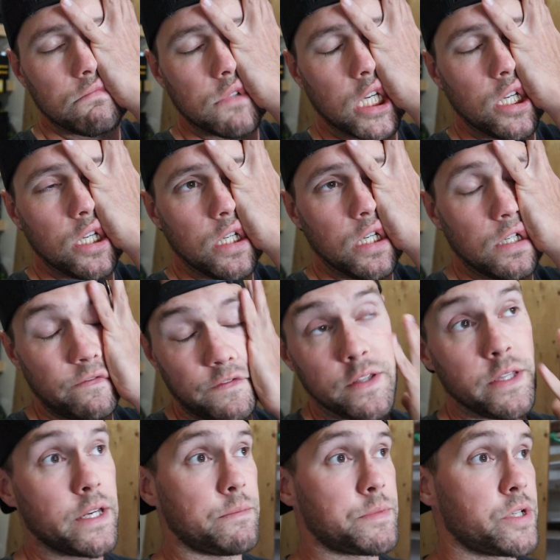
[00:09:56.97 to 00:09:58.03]
I
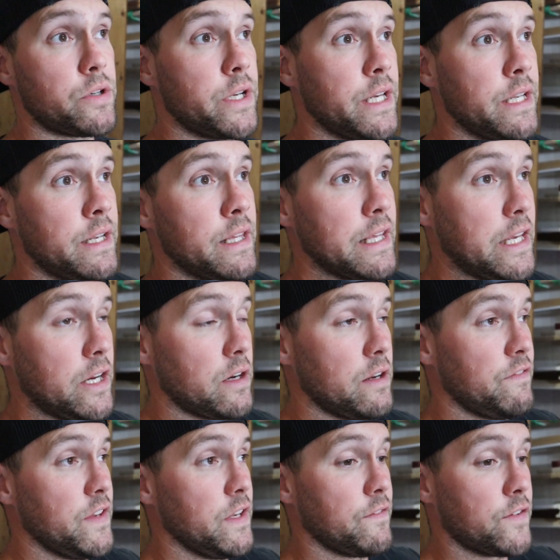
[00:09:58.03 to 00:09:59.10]
feel like I'm turning into the Gary
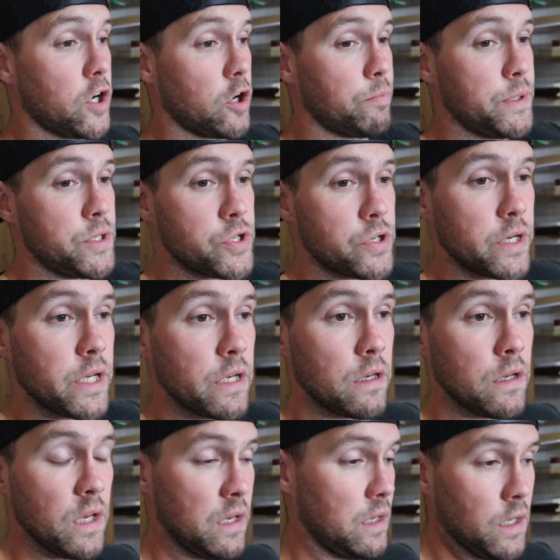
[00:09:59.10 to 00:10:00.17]
V of carpentry.
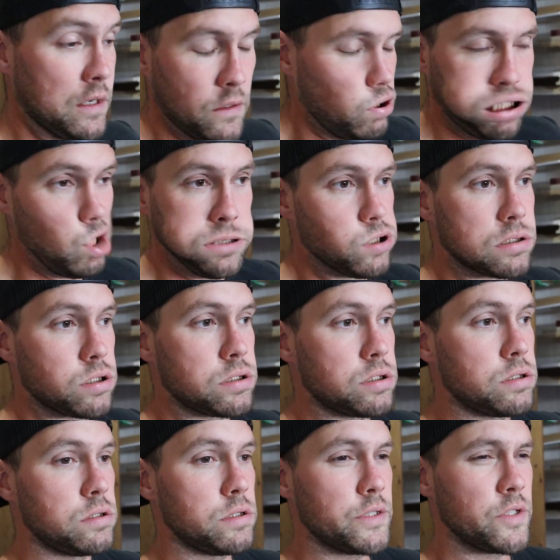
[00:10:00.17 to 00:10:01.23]

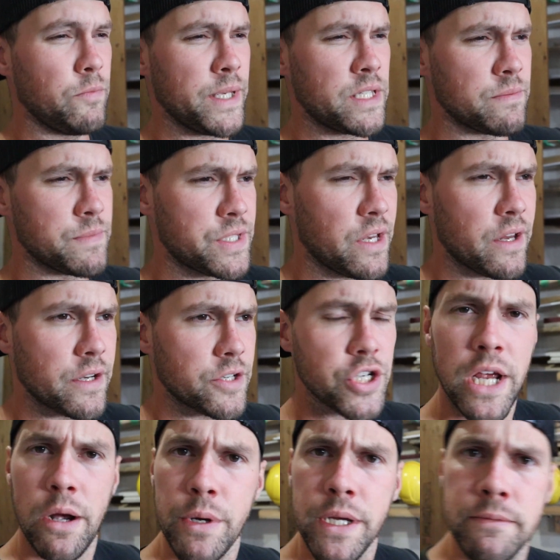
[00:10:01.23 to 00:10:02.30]
Let's go make some sawdust, shall